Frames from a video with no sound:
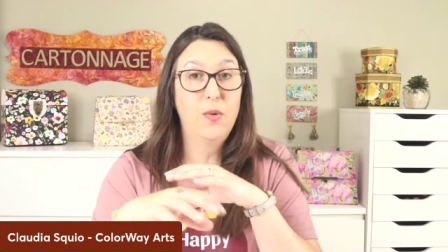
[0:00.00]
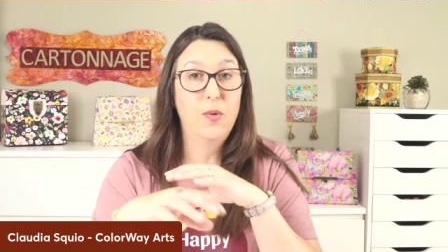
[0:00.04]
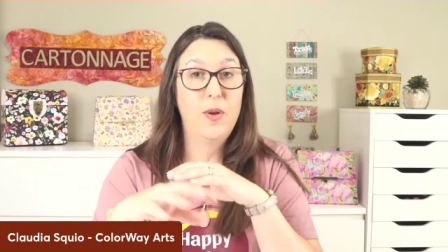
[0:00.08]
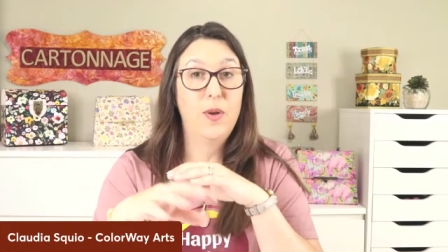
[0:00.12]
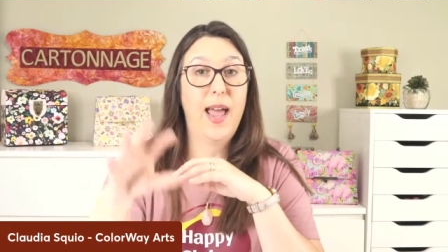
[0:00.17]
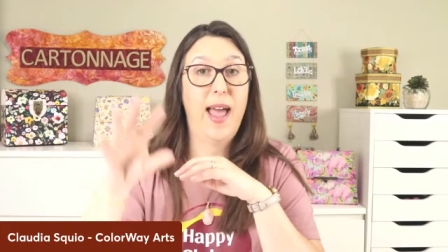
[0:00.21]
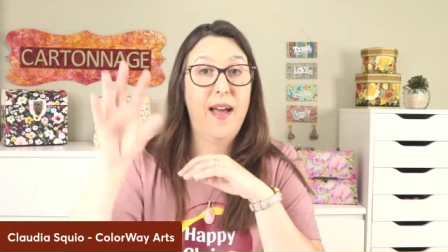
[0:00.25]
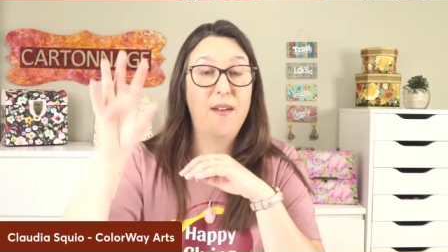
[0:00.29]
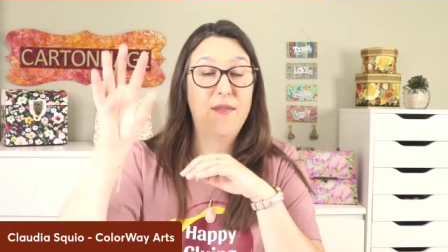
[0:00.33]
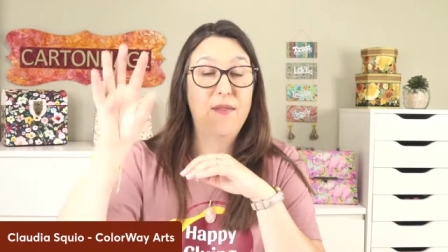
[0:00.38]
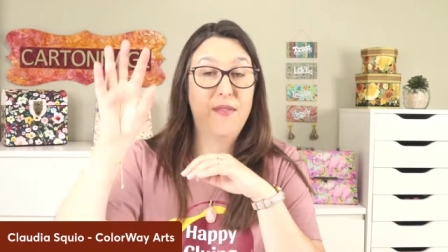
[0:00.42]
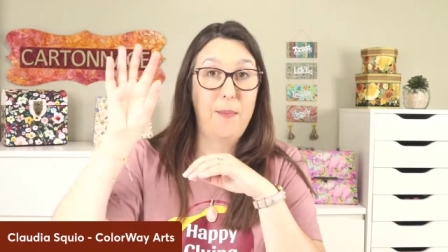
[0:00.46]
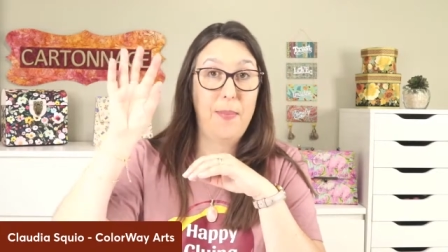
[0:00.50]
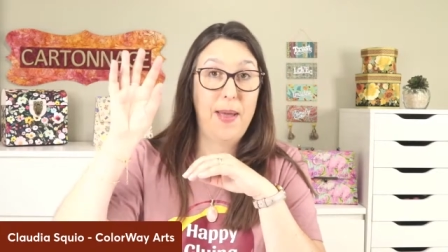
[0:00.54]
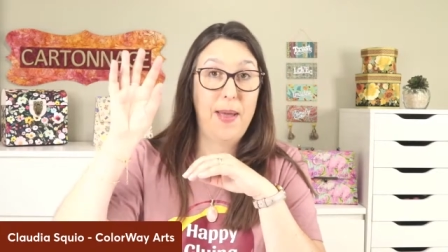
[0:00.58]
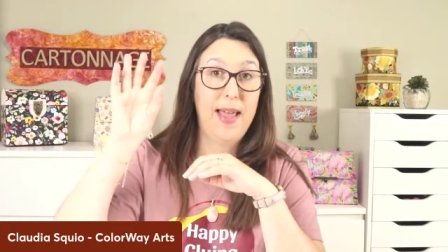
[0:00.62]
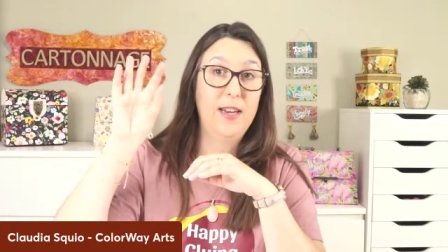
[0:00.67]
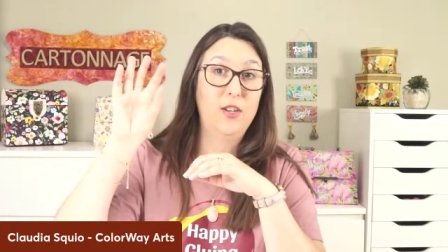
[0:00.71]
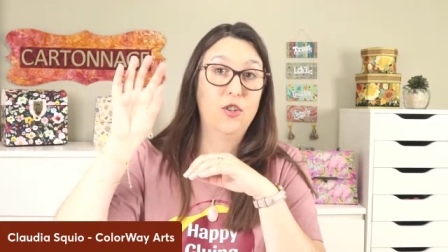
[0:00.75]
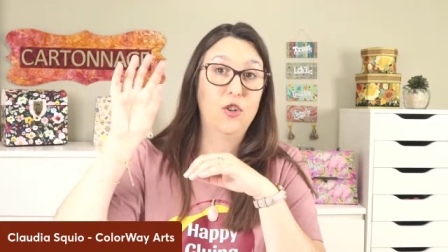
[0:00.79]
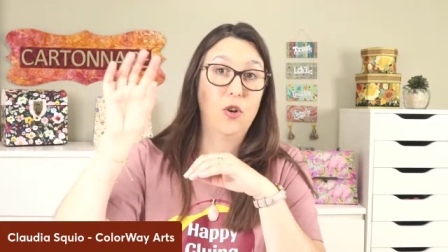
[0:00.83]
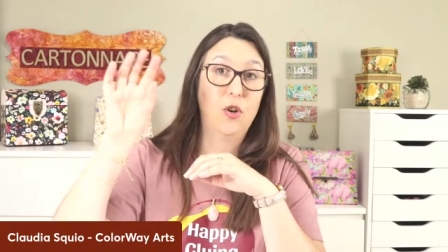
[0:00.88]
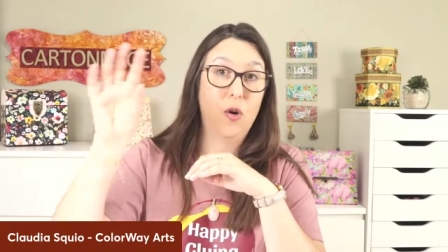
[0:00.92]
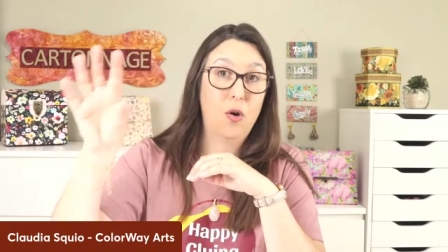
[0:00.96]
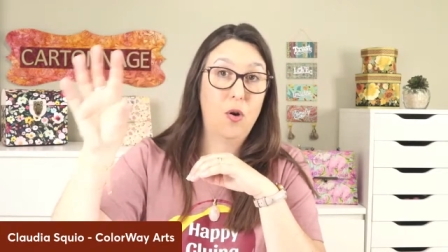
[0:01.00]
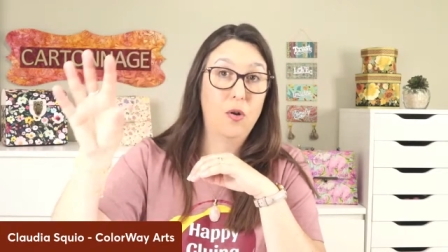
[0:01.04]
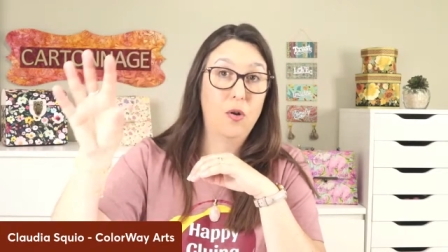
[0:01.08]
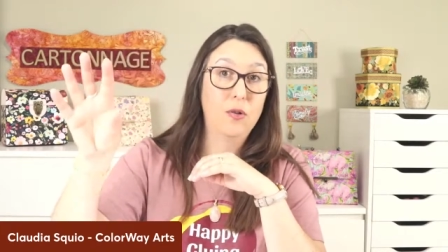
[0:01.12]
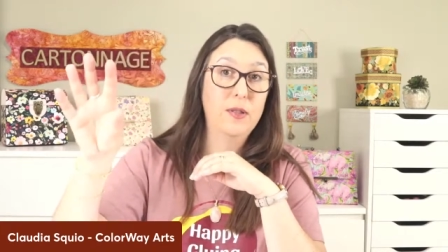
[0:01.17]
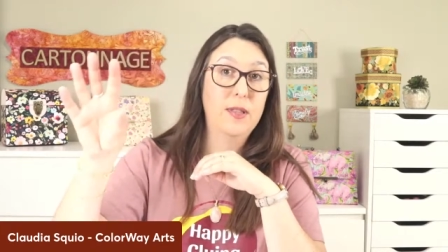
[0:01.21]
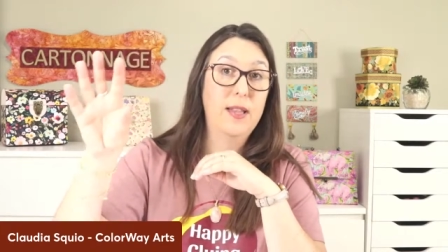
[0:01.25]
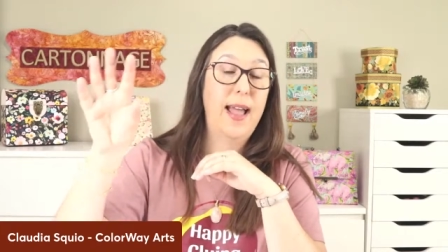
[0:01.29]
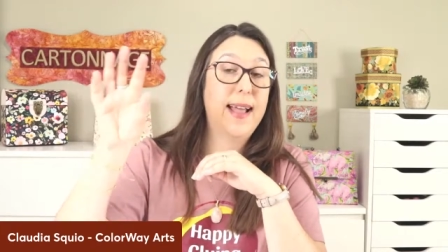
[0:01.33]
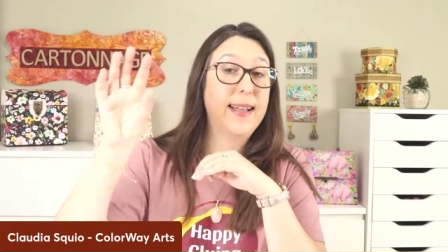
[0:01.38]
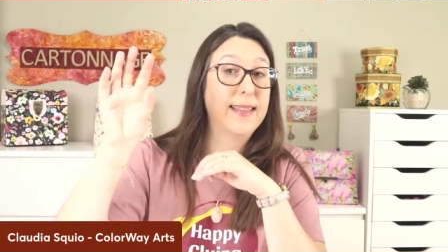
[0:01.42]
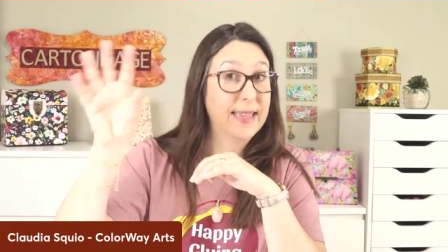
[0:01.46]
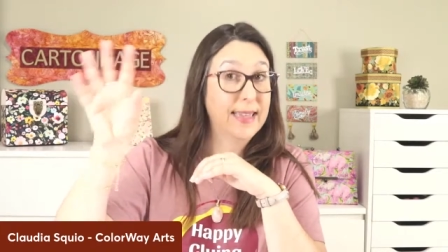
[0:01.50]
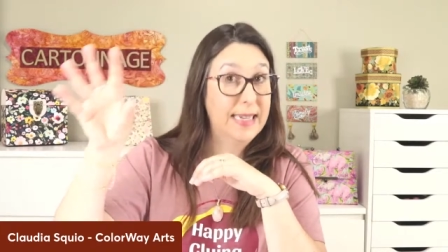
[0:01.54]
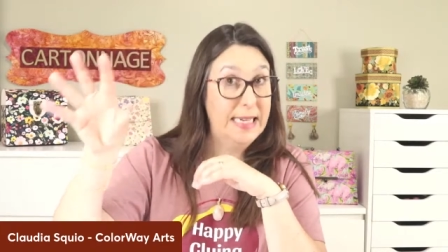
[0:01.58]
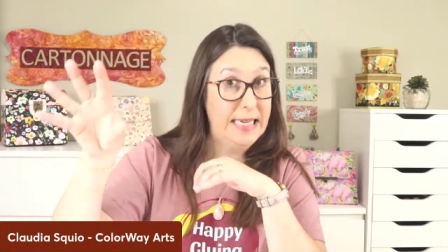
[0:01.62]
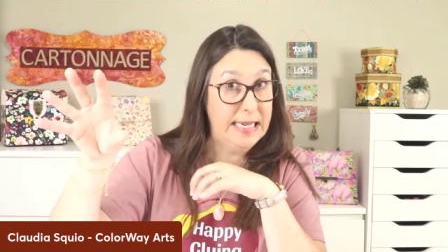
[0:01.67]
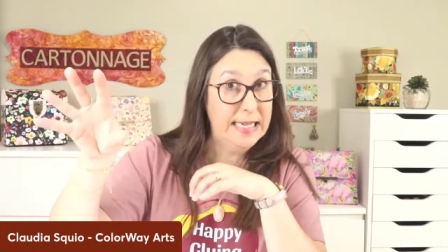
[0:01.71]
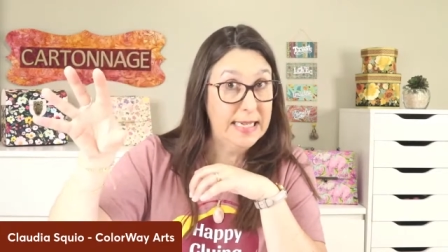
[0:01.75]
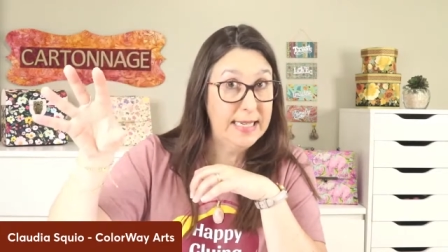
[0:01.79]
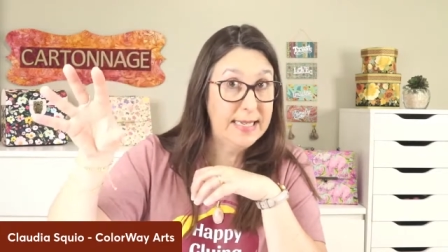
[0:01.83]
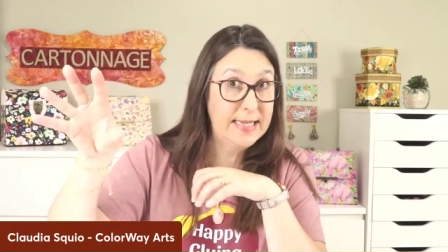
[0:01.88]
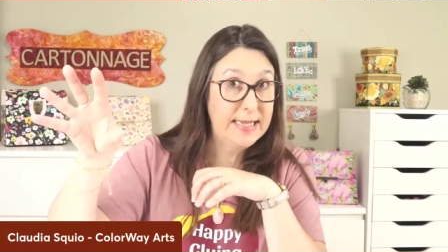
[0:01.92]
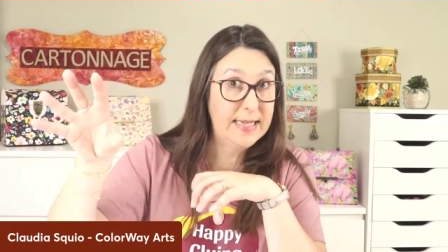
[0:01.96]
we have a page, contact
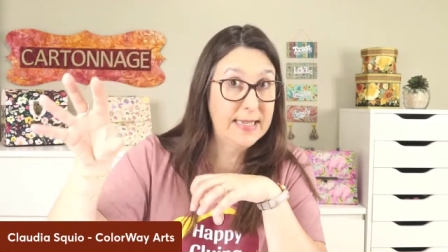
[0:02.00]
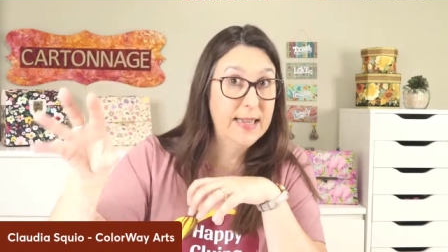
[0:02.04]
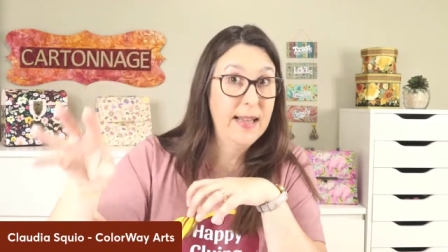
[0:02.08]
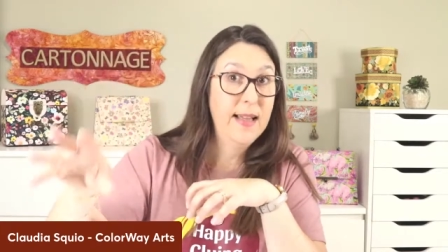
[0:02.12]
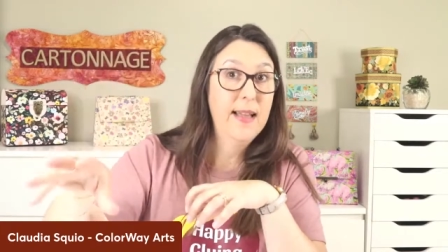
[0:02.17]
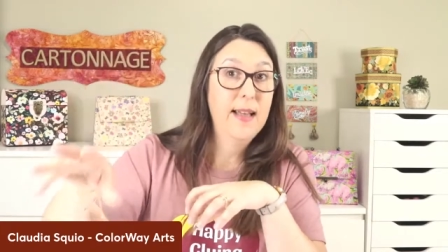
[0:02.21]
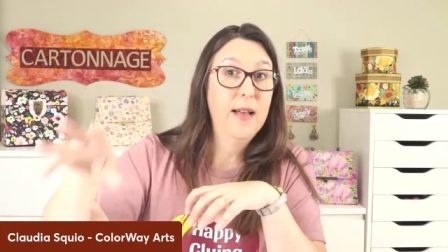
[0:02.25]
us,